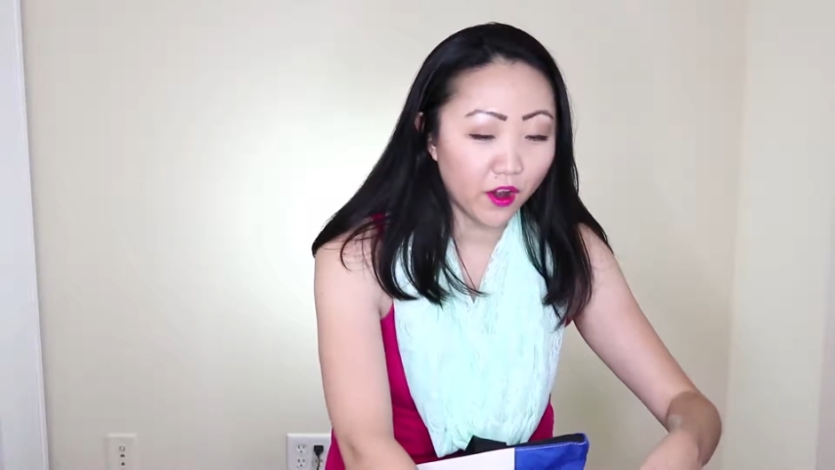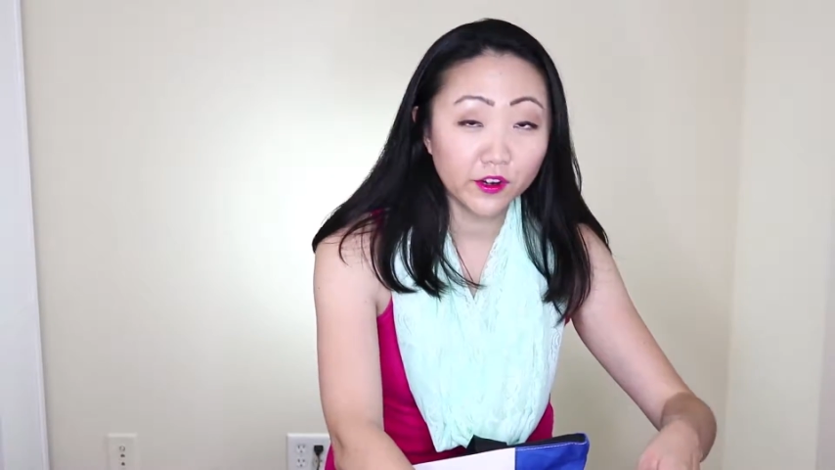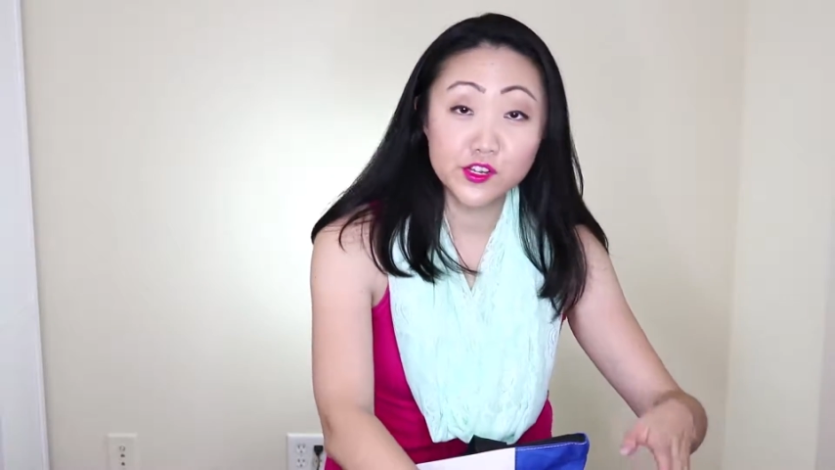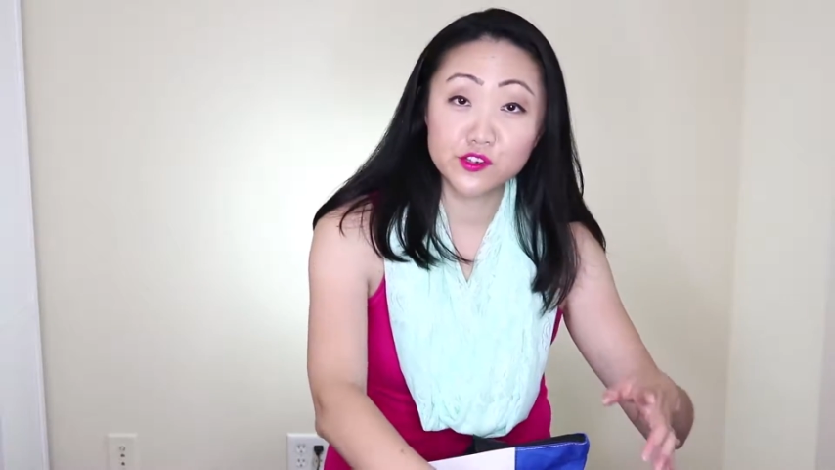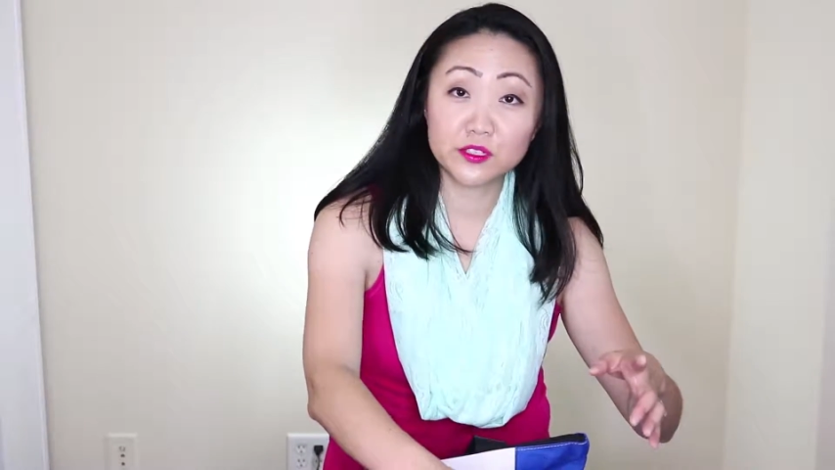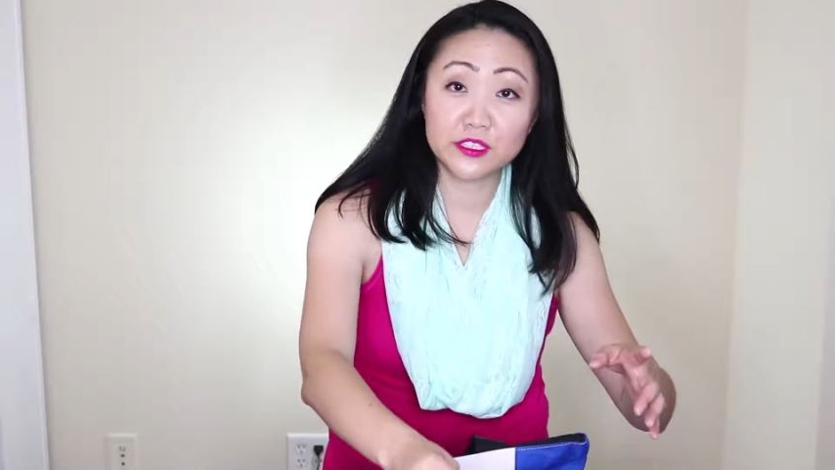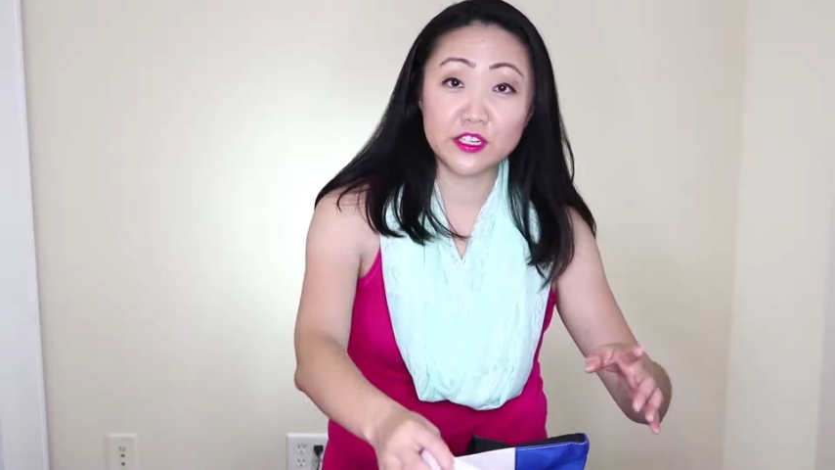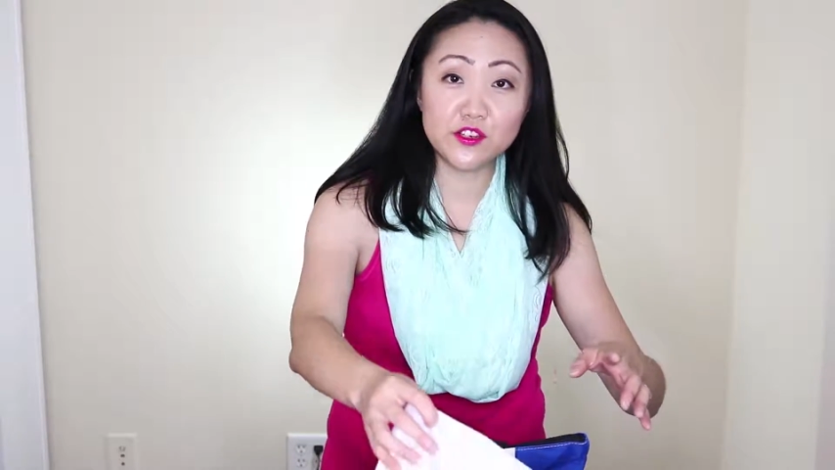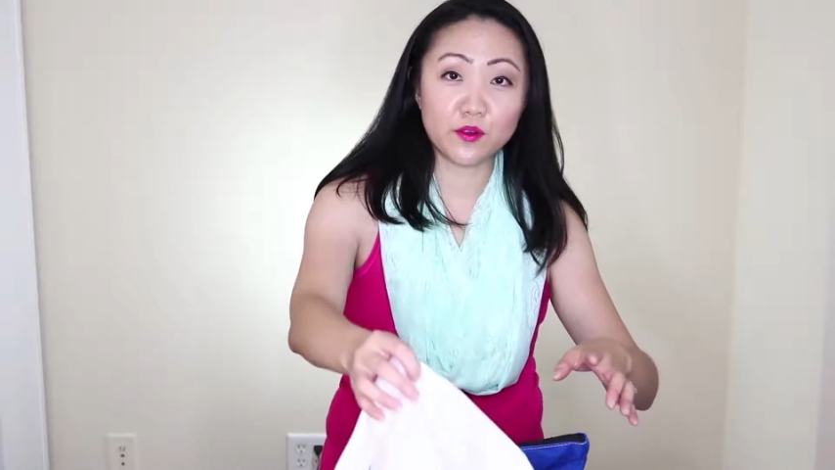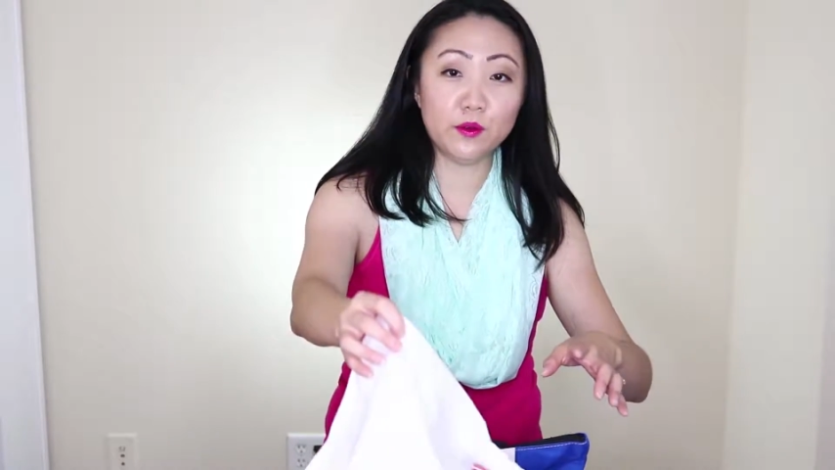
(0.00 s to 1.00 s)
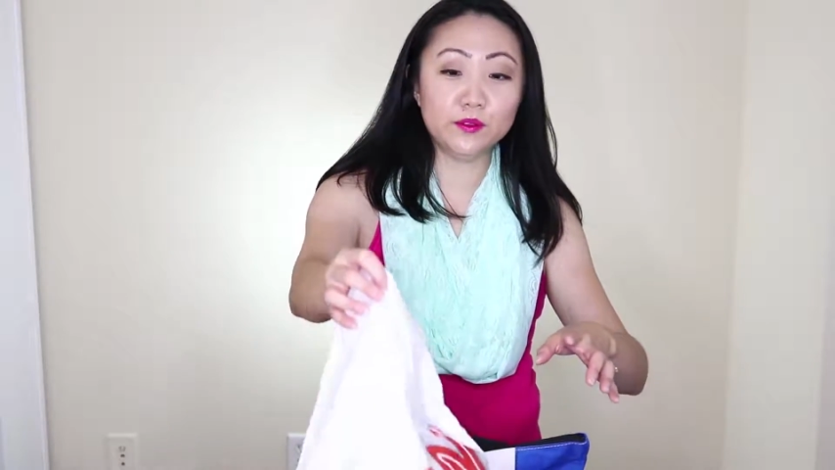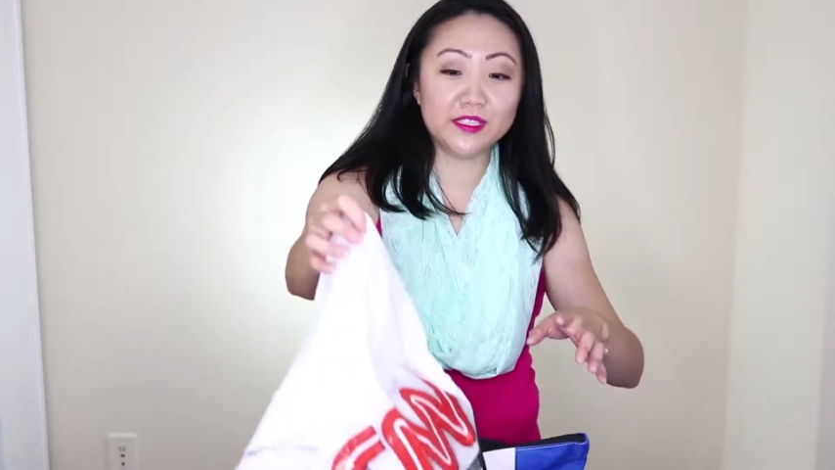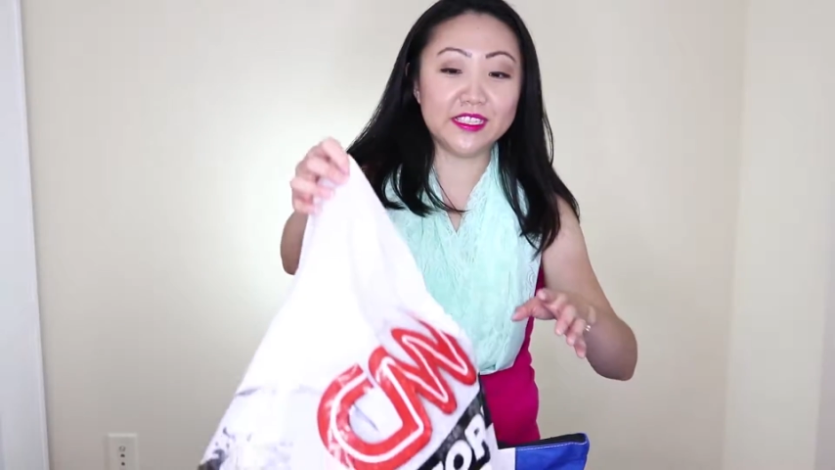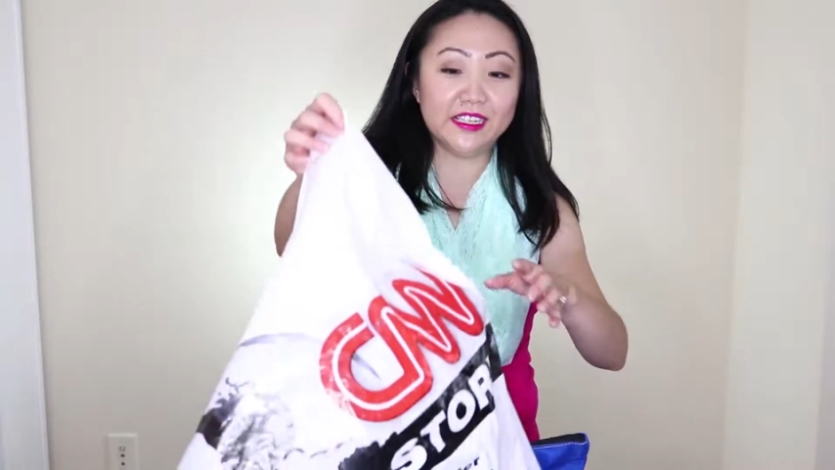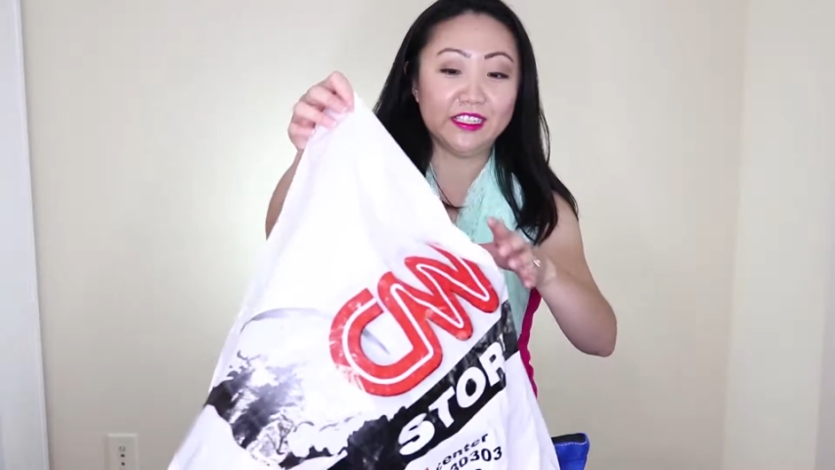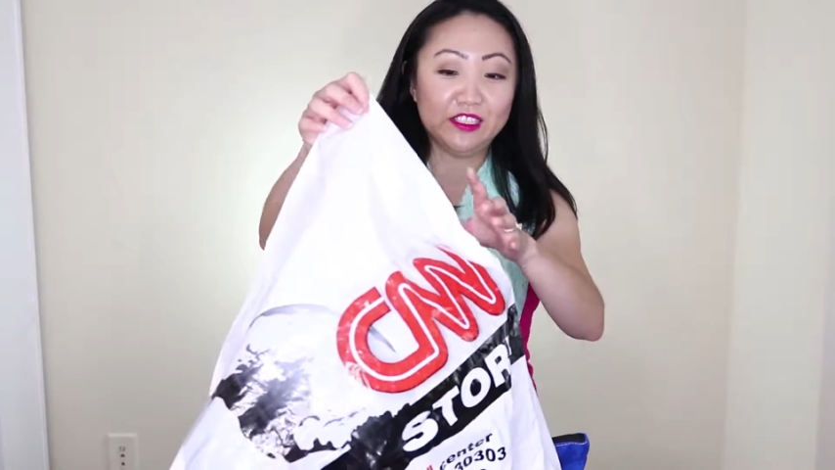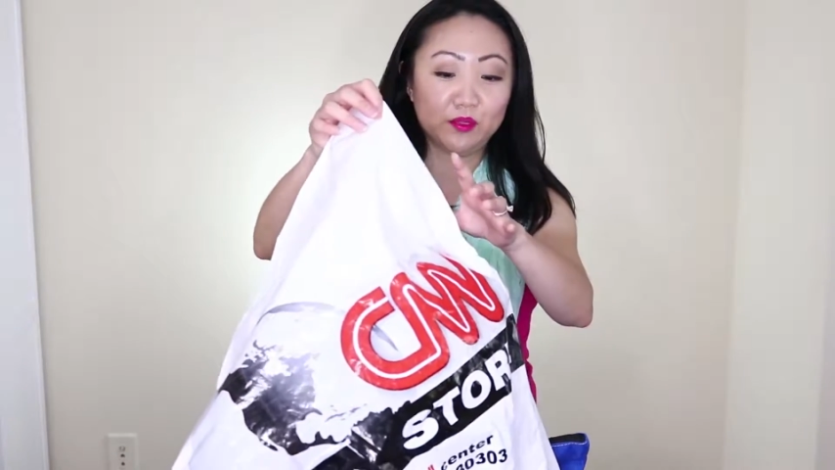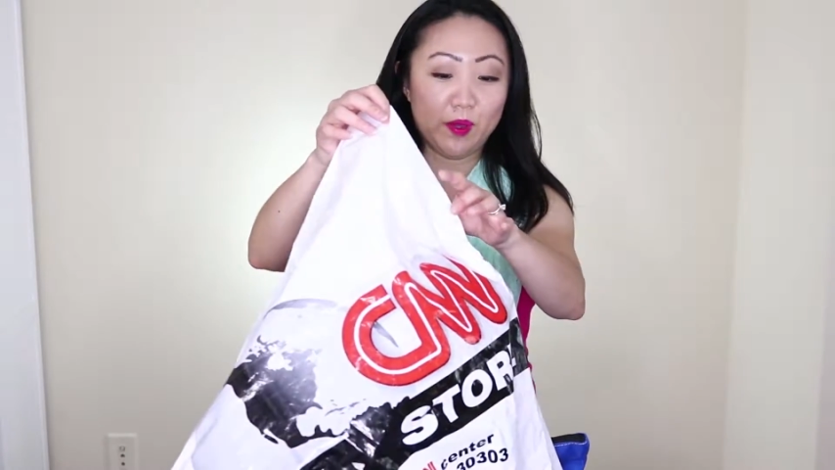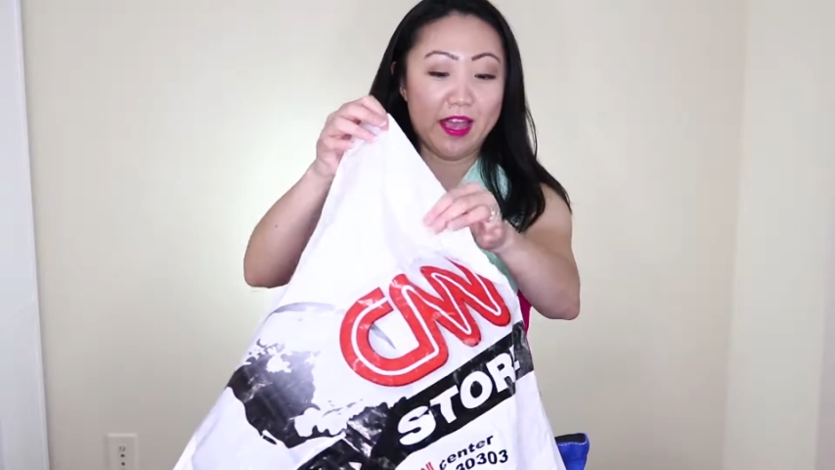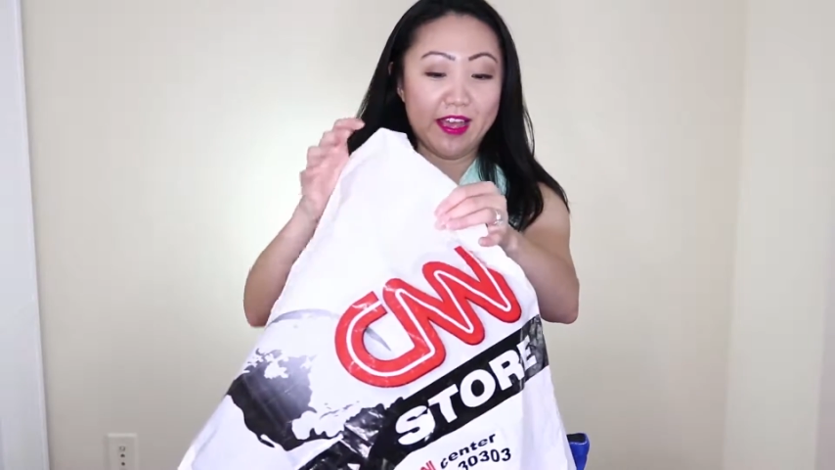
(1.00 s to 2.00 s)
are interested in your own CNN
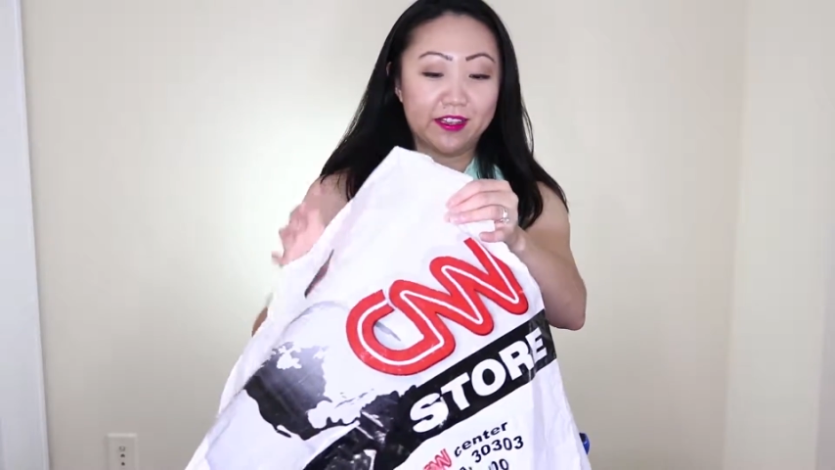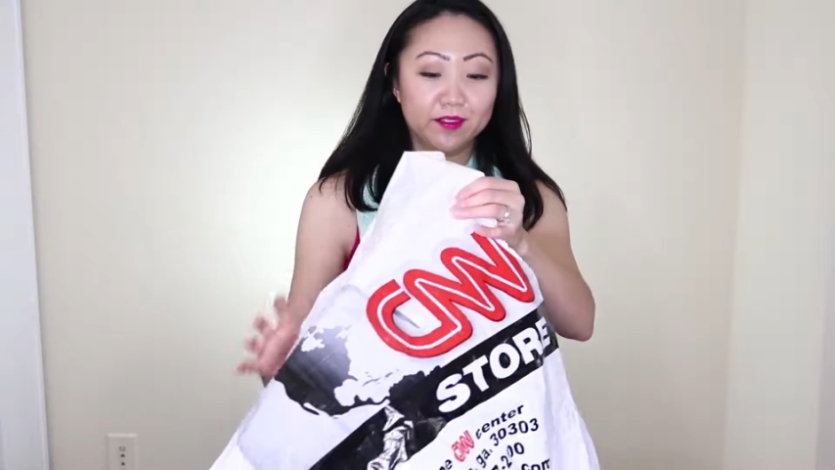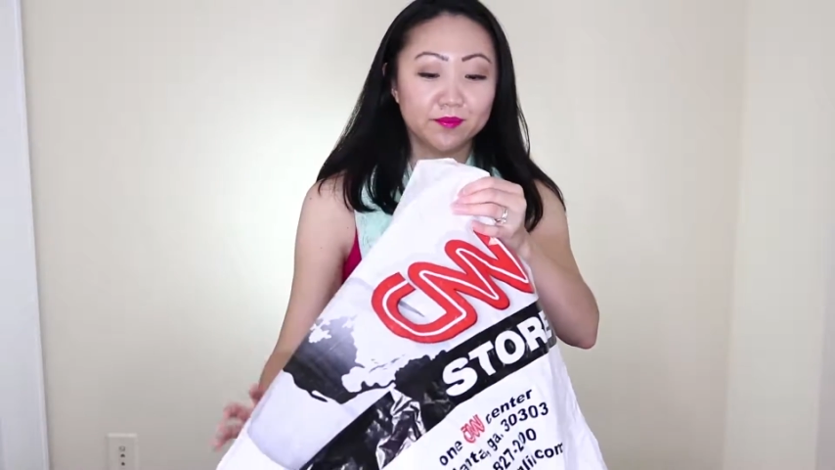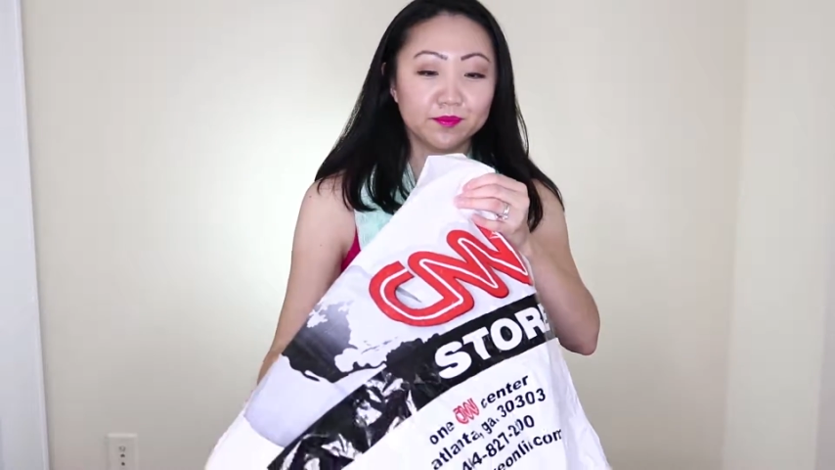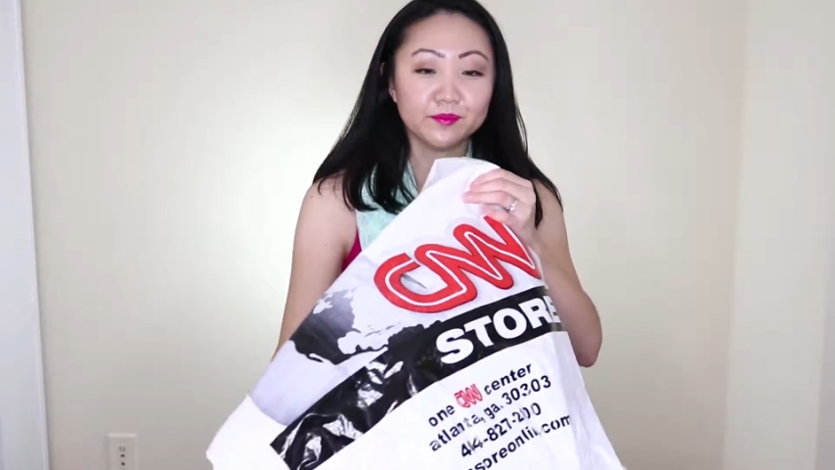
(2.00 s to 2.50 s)
swag,